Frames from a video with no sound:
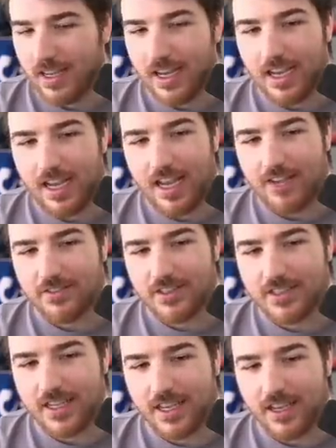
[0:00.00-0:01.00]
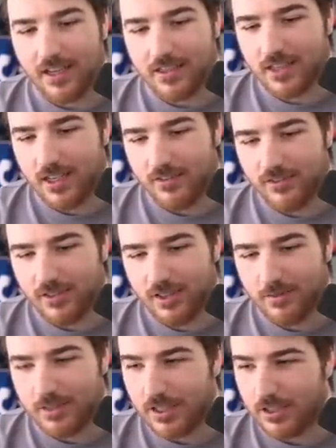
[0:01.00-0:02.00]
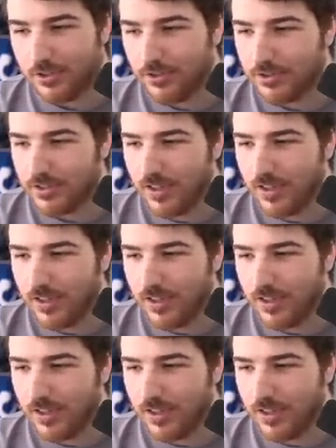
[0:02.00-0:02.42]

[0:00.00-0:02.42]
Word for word: I have to say, a tough clip to use.